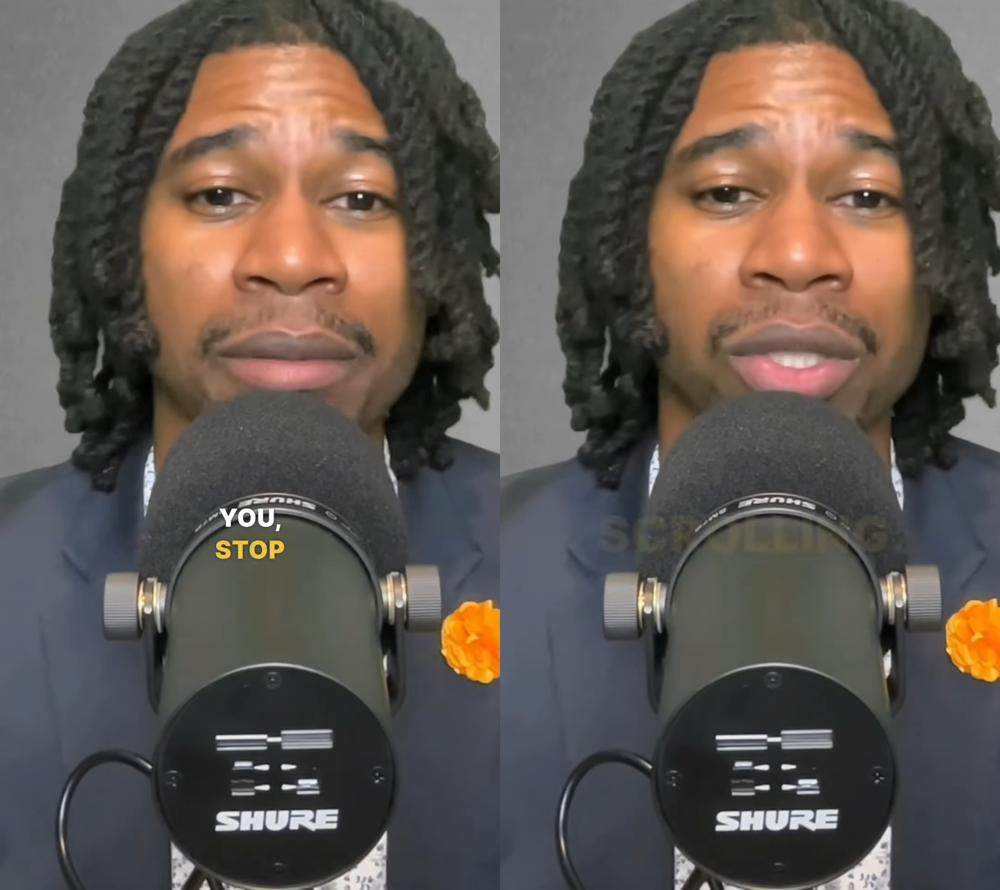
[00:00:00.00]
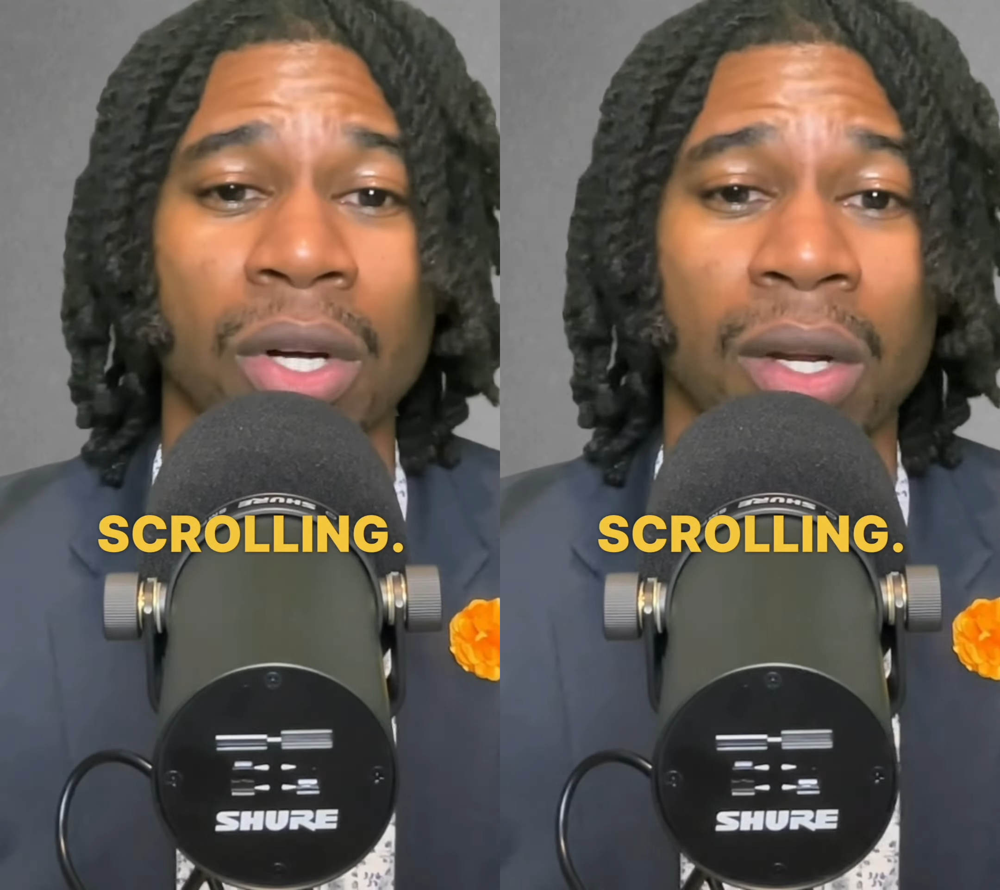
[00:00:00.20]

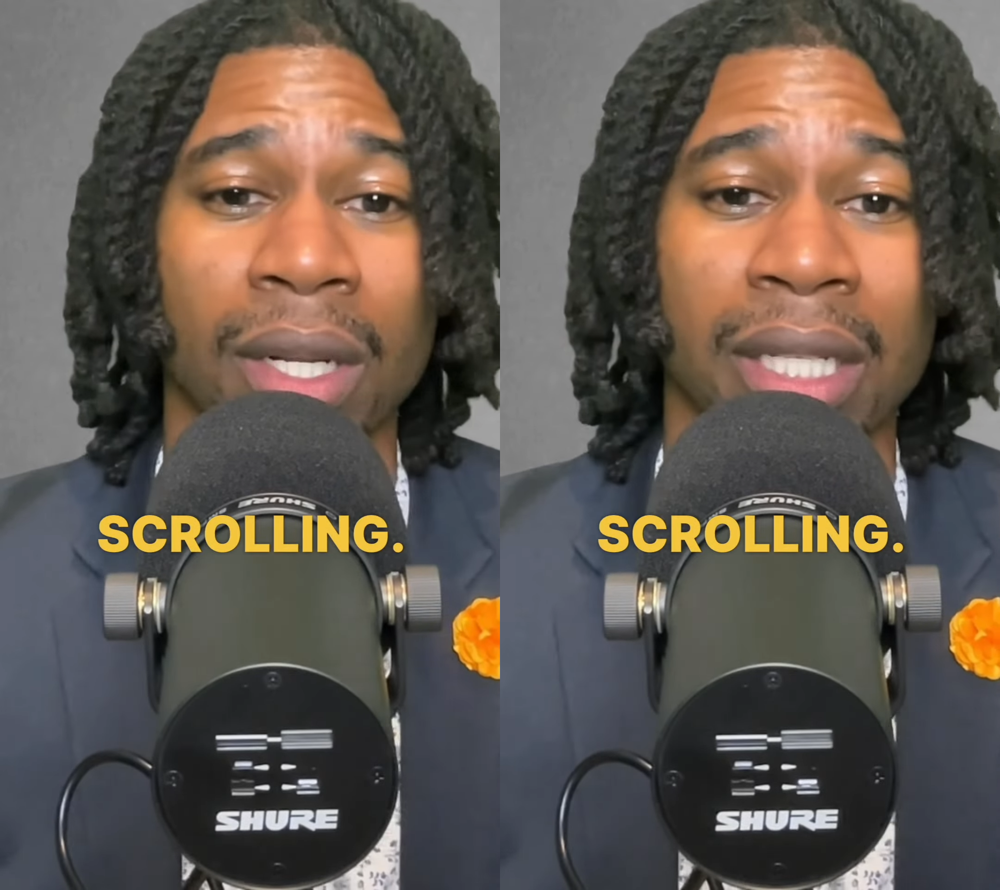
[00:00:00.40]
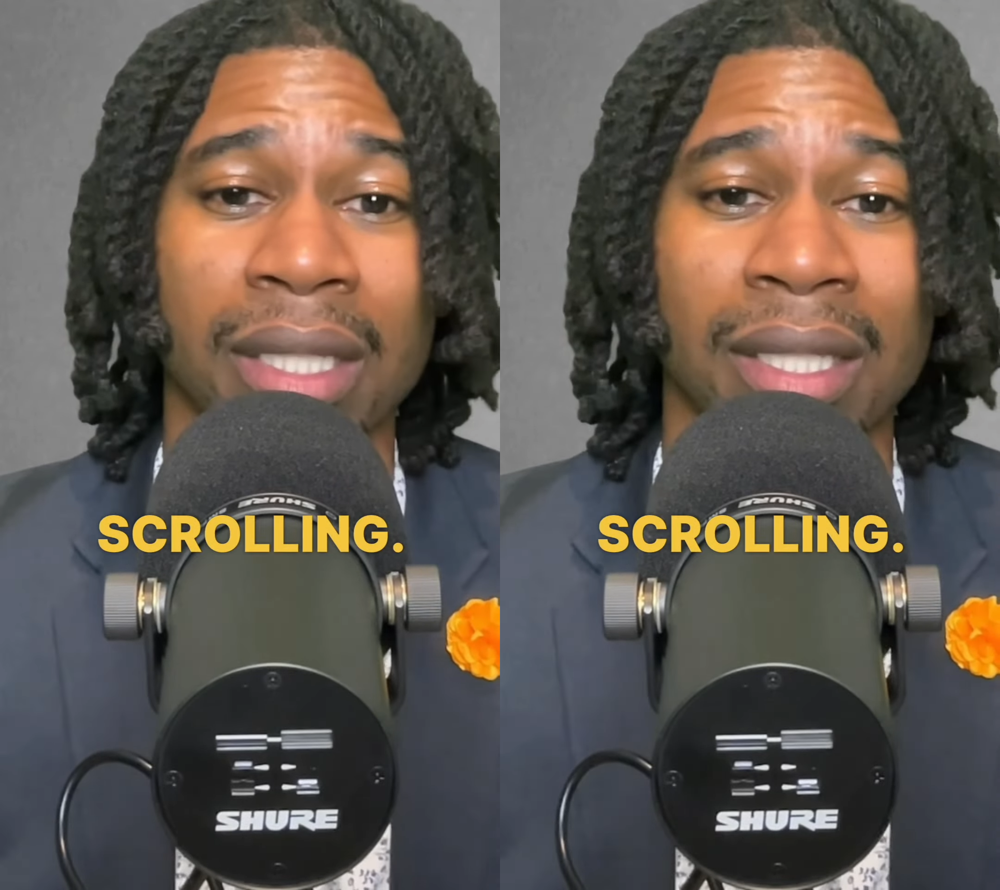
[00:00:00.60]

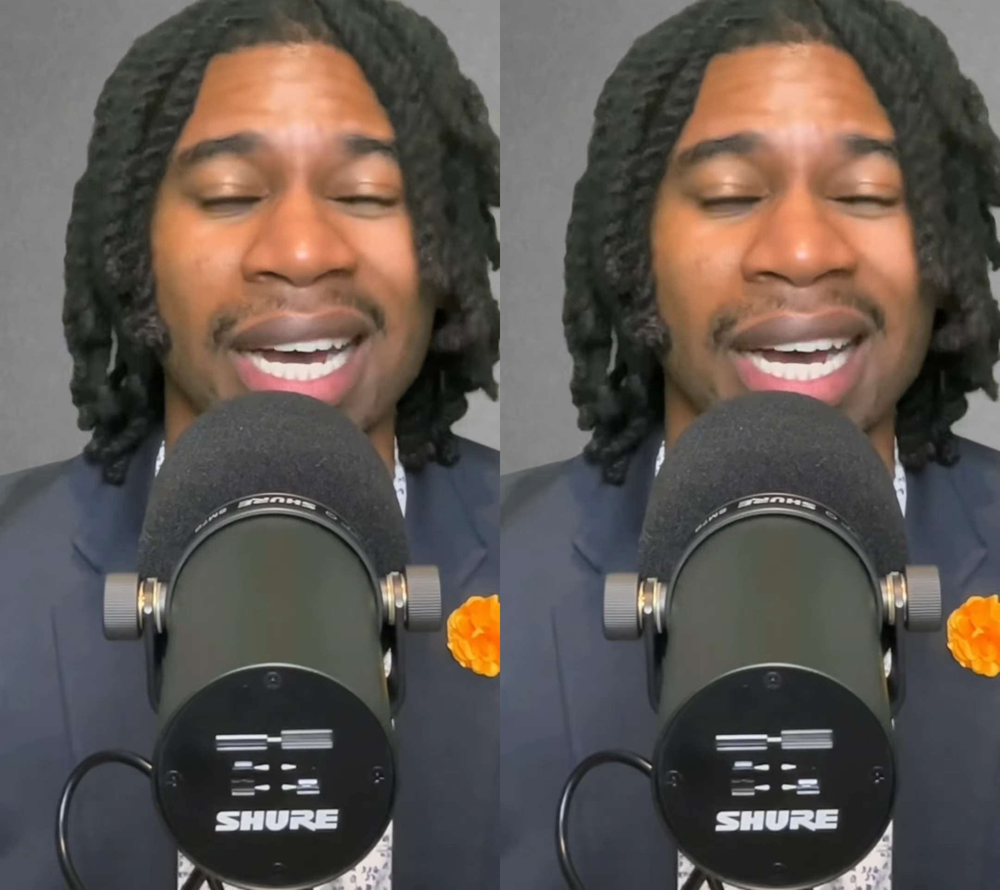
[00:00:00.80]
scrolling.